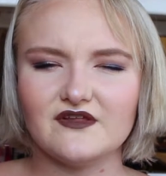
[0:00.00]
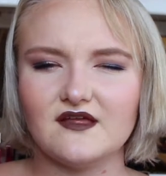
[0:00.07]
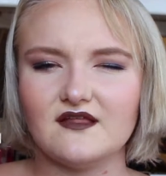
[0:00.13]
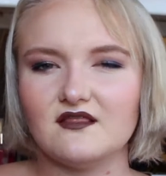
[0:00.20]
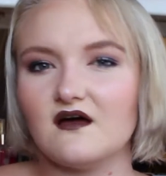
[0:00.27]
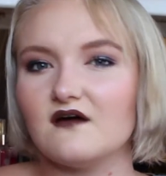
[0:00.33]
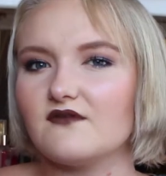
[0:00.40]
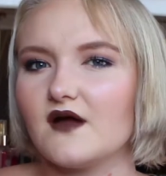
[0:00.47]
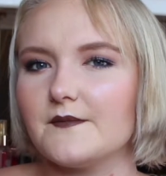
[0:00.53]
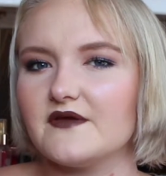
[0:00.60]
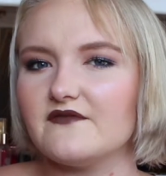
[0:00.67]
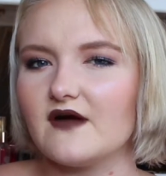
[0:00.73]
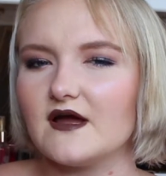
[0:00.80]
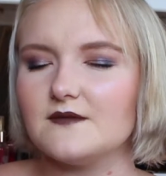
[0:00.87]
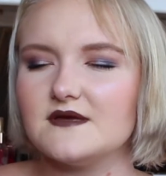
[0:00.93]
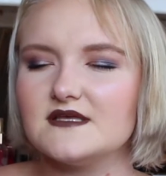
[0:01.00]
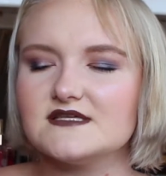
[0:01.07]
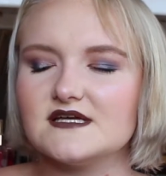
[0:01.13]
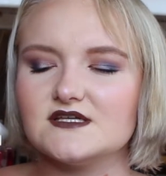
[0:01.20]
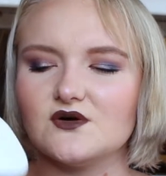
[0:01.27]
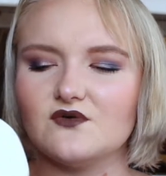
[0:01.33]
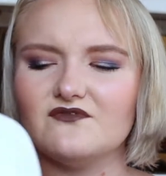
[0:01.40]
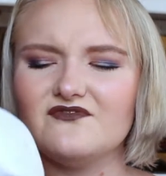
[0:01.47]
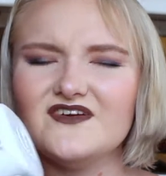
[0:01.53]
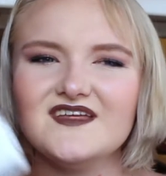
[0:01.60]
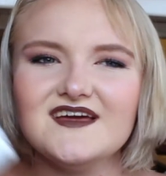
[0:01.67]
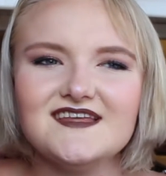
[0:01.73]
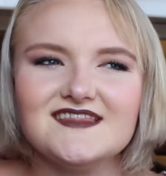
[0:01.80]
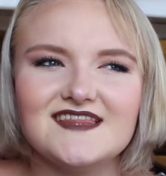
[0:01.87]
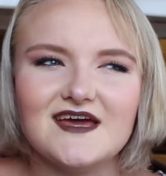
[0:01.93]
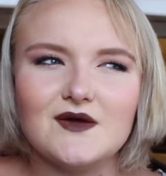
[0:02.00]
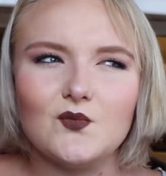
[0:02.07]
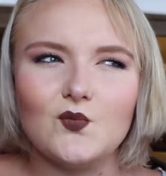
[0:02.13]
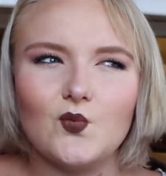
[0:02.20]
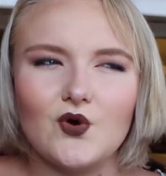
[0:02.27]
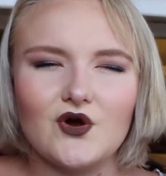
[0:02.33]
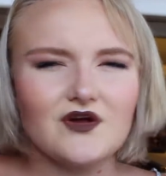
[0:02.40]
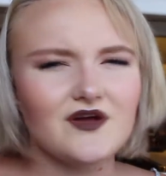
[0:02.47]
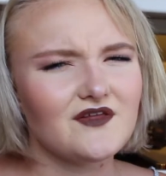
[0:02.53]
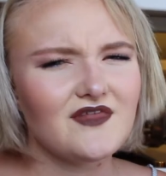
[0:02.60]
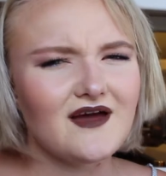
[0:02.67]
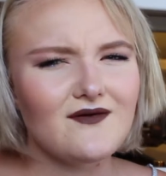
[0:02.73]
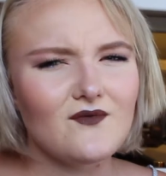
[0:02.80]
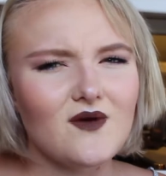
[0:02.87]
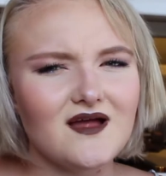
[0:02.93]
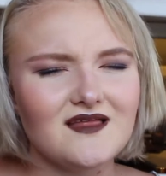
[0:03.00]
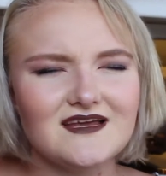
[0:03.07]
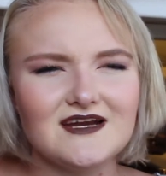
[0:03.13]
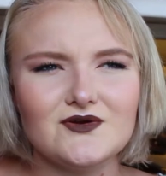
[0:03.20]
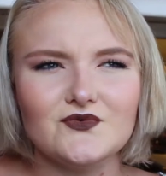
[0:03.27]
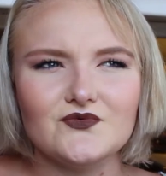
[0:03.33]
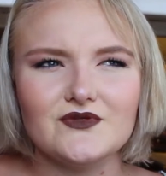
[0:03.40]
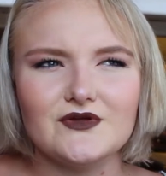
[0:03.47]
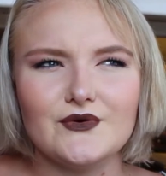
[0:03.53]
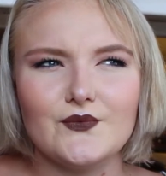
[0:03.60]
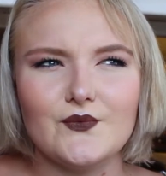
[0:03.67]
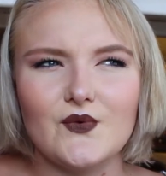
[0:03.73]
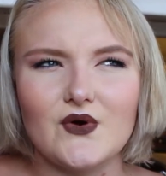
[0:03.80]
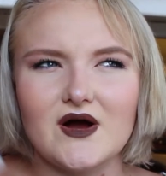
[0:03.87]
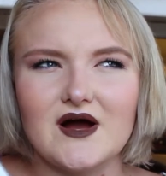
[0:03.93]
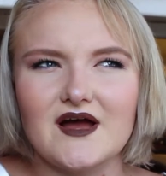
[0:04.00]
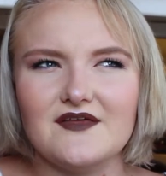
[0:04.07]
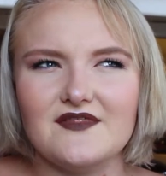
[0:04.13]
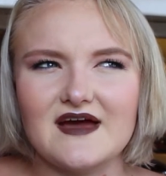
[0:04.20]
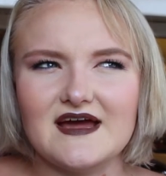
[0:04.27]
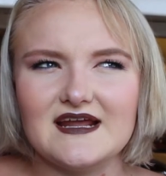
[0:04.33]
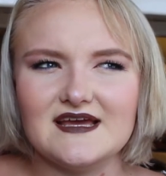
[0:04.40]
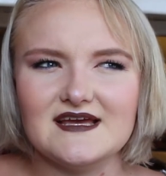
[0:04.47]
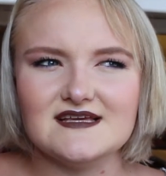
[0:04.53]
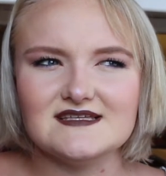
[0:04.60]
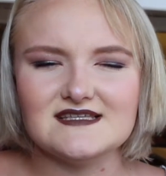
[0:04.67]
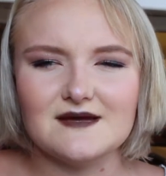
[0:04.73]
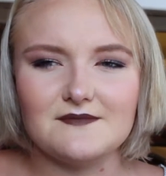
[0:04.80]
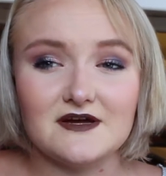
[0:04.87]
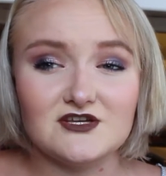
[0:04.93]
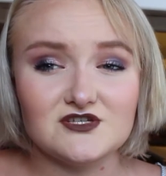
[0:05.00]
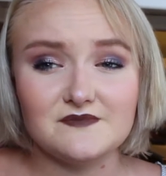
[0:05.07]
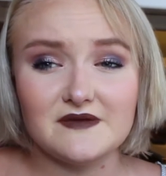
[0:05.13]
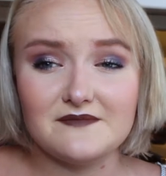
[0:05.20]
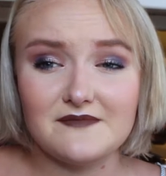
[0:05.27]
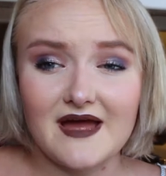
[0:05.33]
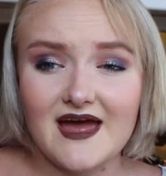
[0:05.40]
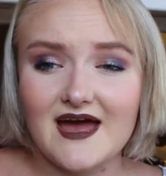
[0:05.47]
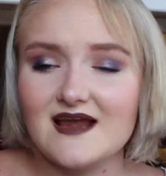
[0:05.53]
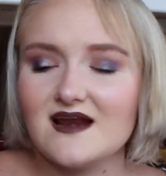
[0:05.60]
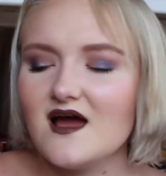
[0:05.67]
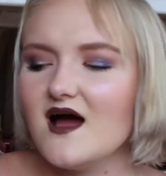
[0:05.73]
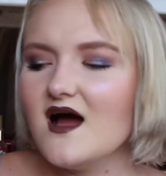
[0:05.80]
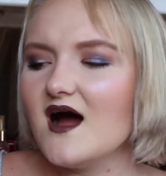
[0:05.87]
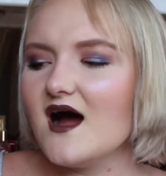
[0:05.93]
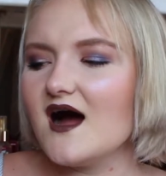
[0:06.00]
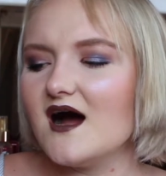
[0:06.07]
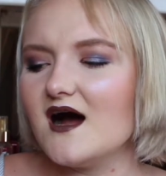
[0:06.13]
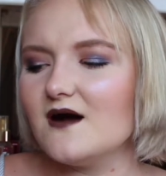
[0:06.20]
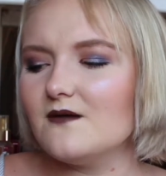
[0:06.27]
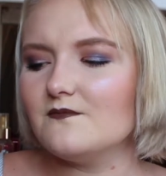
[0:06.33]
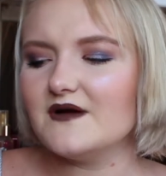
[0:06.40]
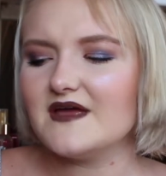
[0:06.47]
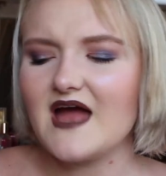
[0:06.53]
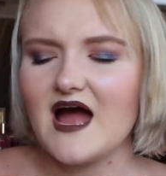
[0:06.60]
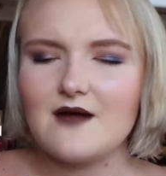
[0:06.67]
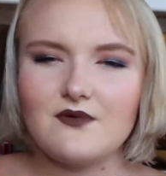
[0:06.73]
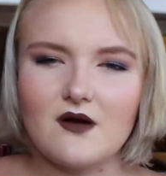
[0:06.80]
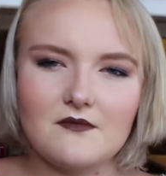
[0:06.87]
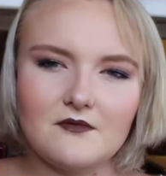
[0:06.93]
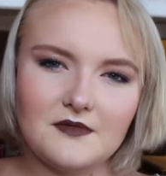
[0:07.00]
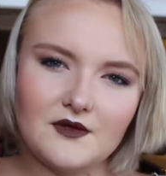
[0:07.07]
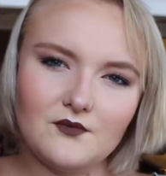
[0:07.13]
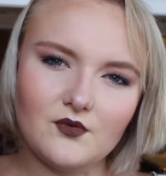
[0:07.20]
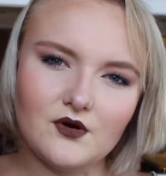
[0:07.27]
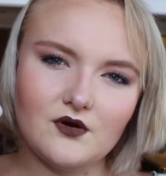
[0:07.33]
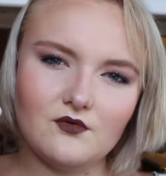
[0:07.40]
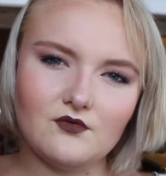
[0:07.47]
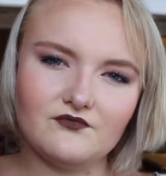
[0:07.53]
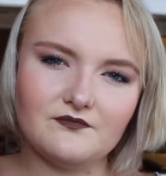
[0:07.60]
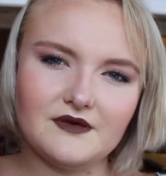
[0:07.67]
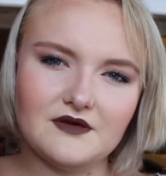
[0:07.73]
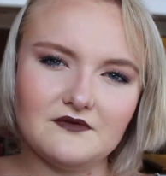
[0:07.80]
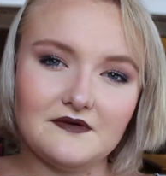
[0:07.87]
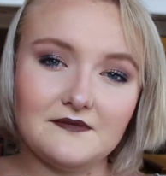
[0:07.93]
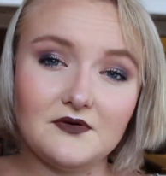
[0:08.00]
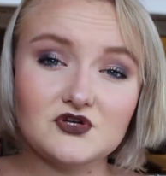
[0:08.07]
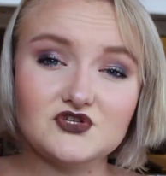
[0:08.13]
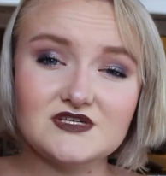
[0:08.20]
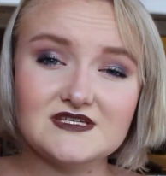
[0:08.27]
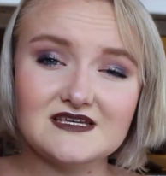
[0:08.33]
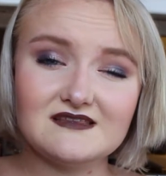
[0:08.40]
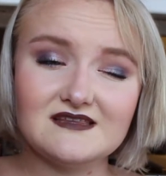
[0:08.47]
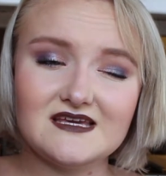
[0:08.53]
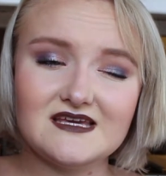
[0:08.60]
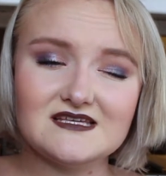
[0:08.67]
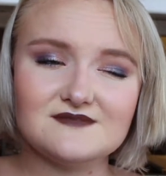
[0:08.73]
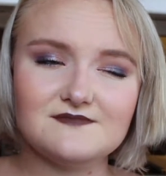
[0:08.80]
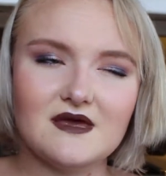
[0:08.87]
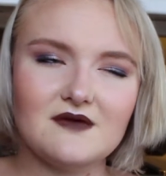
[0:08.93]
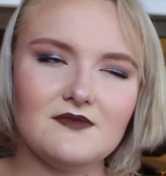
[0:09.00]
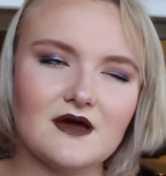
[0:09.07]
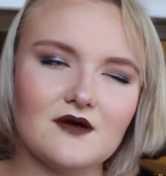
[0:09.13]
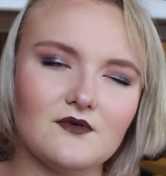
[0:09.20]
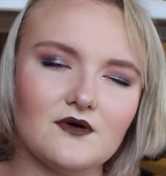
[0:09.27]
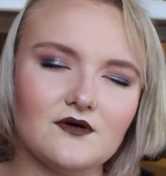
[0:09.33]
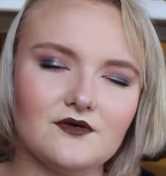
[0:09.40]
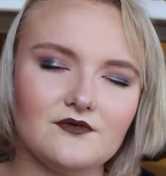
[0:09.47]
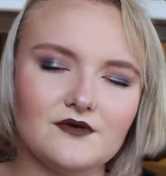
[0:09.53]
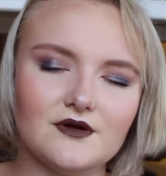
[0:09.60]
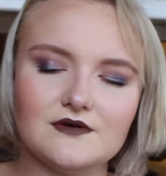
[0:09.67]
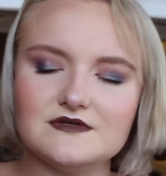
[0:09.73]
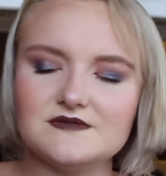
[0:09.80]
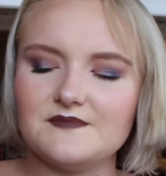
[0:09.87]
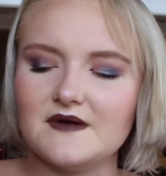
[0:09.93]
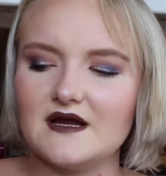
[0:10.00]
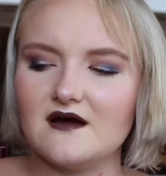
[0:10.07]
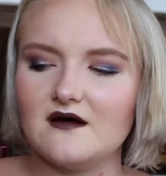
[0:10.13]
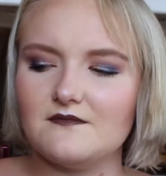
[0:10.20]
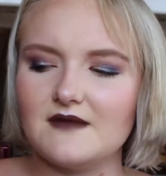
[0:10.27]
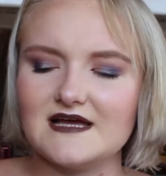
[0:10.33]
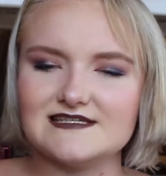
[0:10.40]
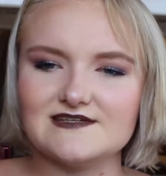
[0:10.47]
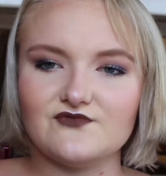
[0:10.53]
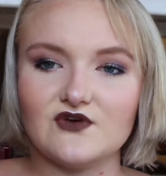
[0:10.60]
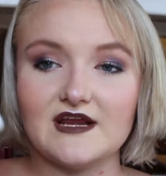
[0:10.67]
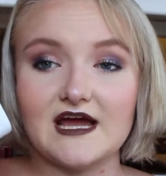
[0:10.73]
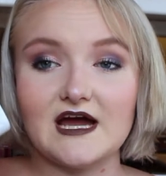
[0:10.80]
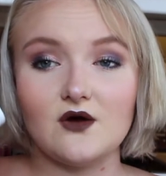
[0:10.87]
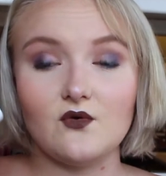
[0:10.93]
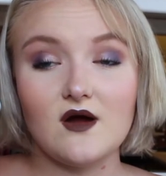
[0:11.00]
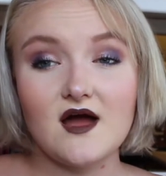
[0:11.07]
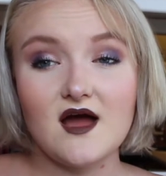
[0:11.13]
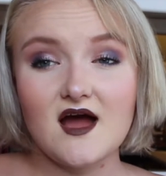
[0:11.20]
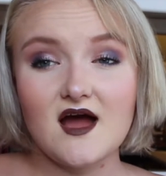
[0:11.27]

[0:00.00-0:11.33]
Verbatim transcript: really love gummy vitamins. I don't feel like they work that well and I don't really know why that is and that might just be in my head. Um, but yeah, I probably won't be repurchasing these. Maybe I will, who knows, but um, as of right now,